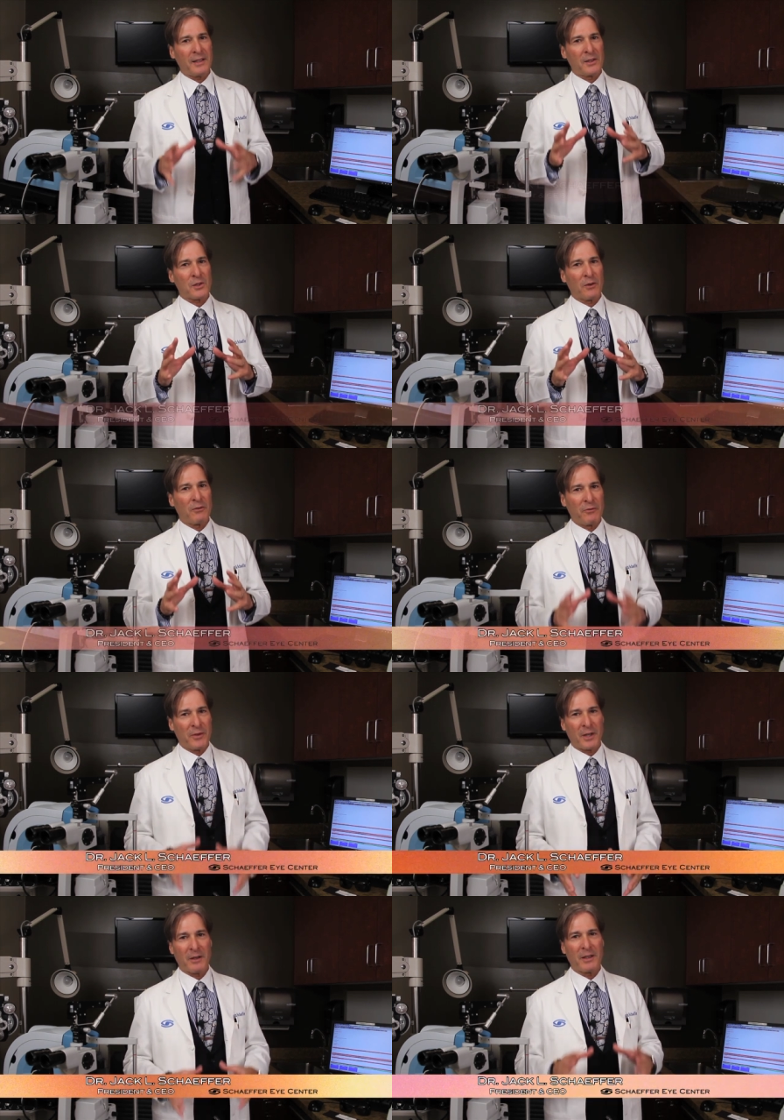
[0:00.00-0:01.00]
is a
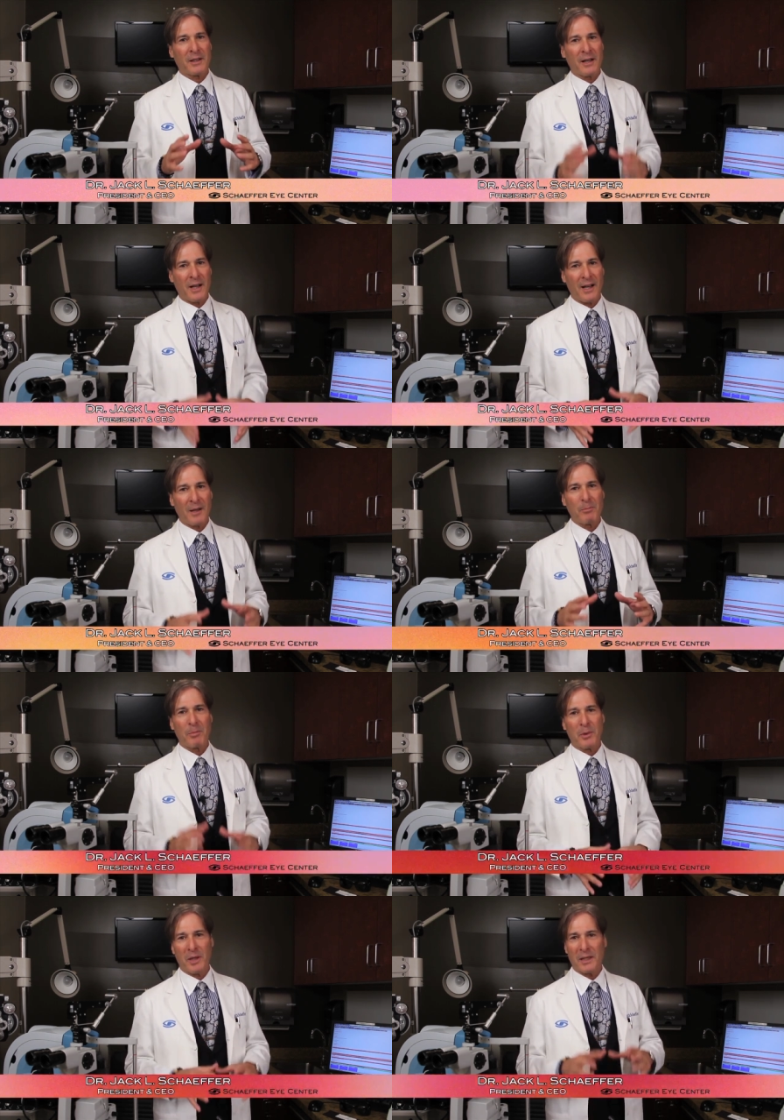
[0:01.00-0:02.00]
very
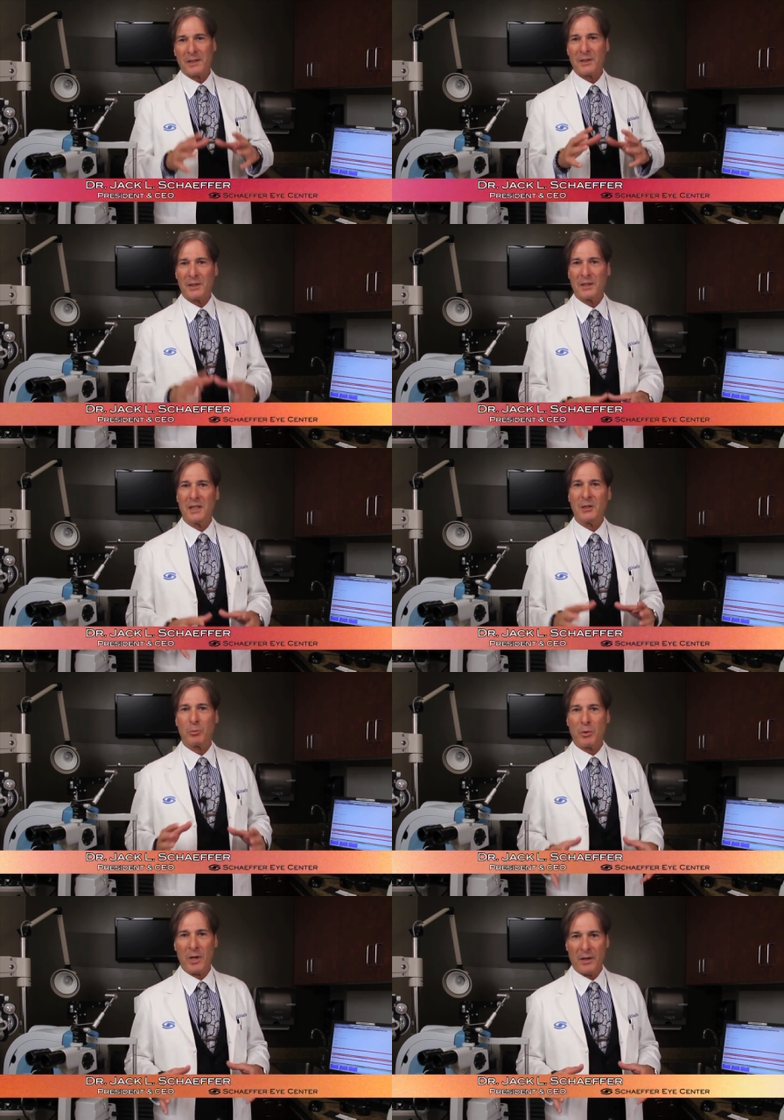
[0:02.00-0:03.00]
complex disease
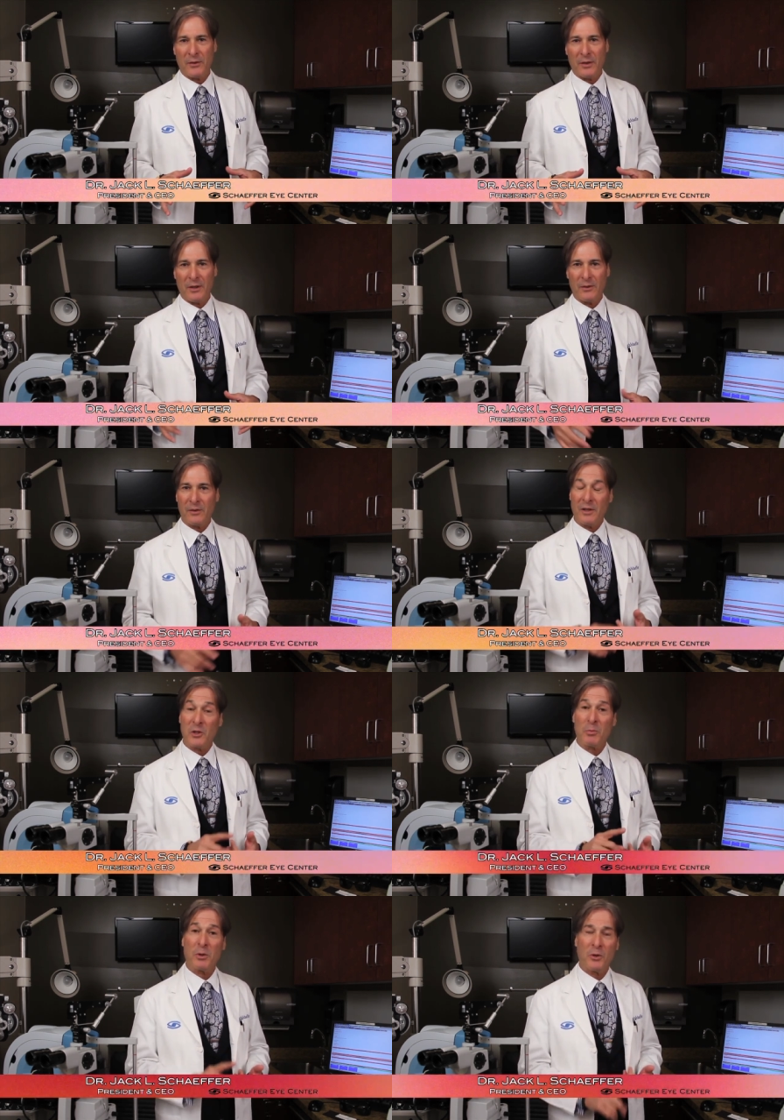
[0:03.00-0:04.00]
process
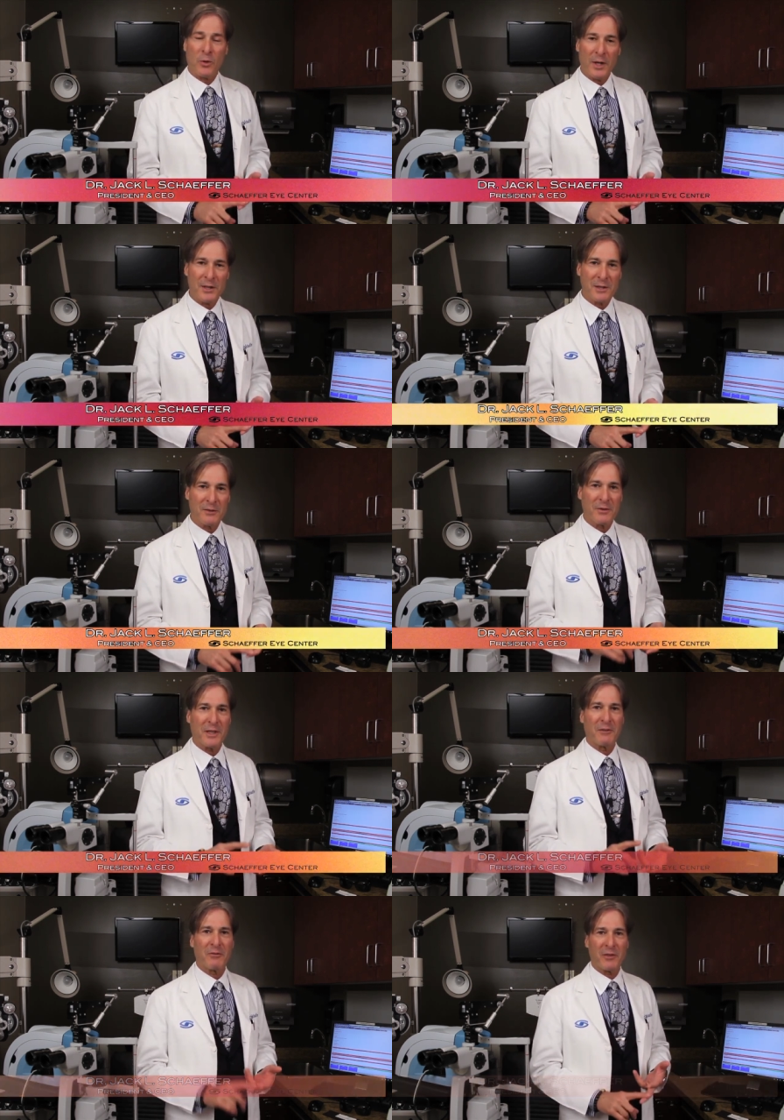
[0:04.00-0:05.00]
that's progressive,
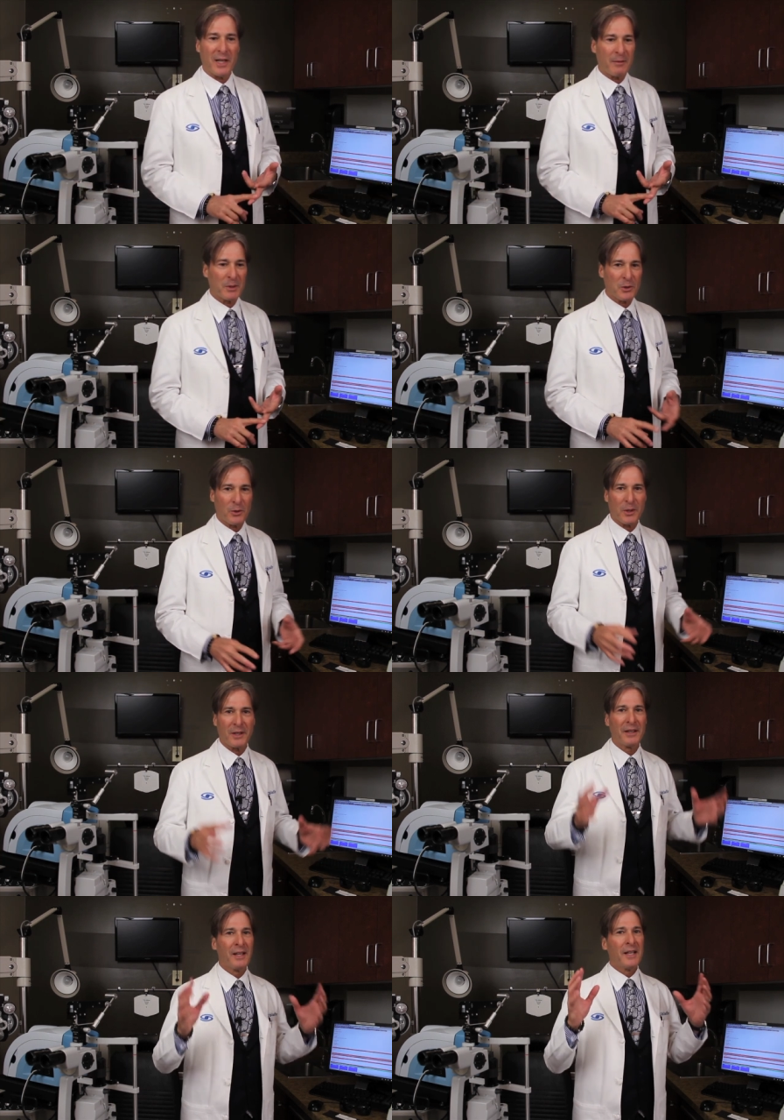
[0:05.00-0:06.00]

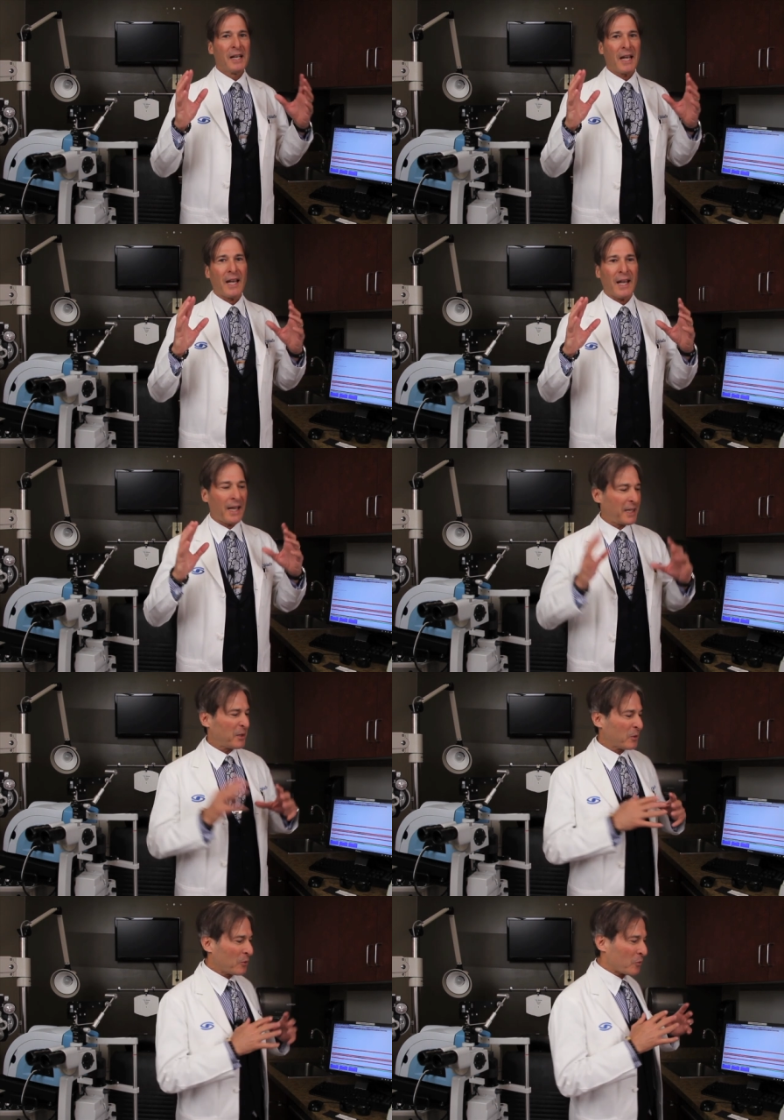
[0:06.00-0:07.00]
inflammatory, and
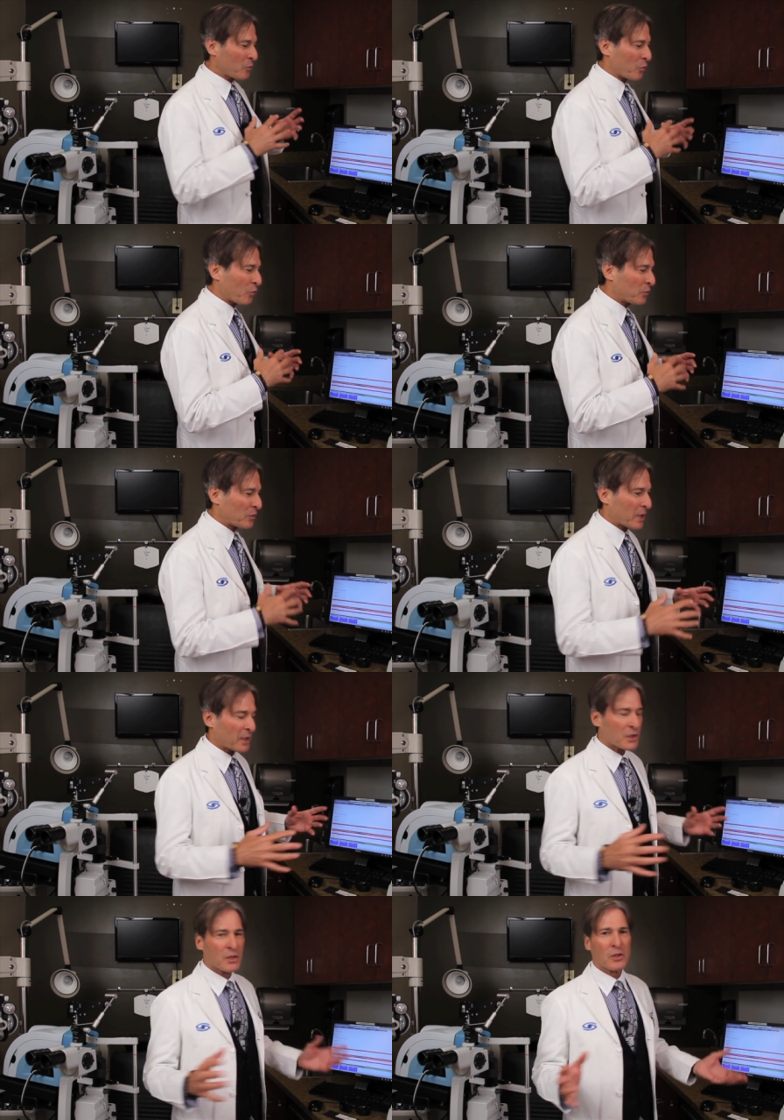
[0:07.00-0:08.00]
it
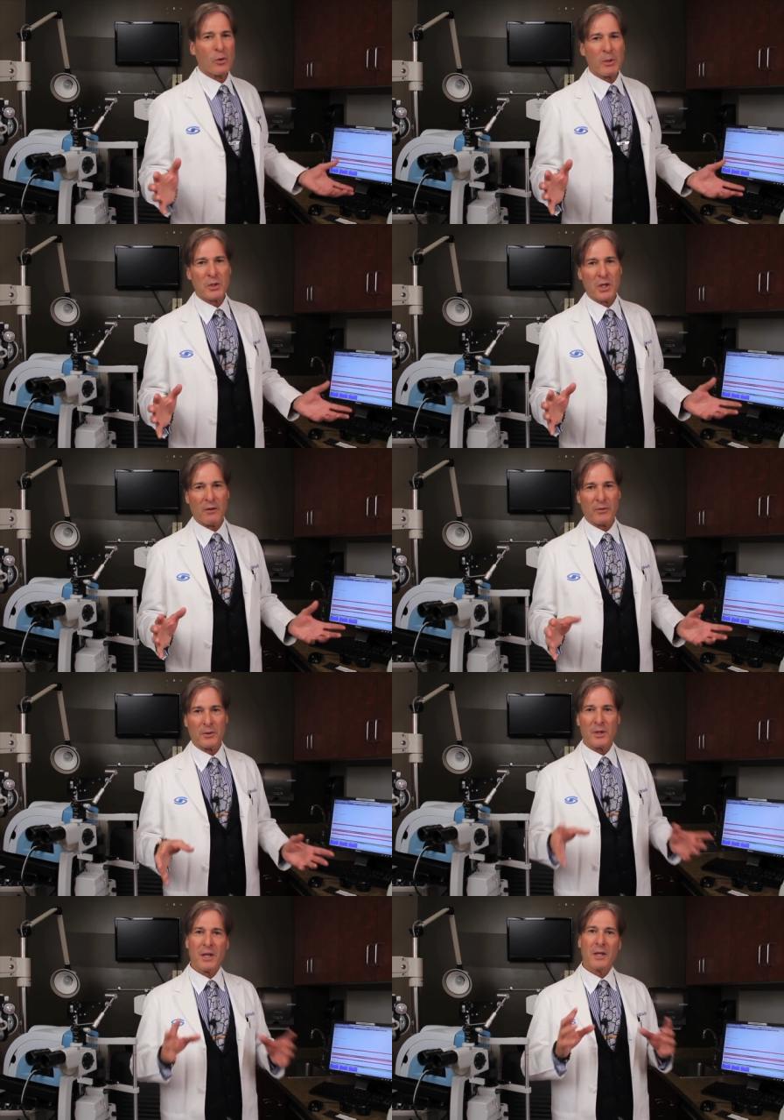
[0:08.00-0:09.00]
takes so much effort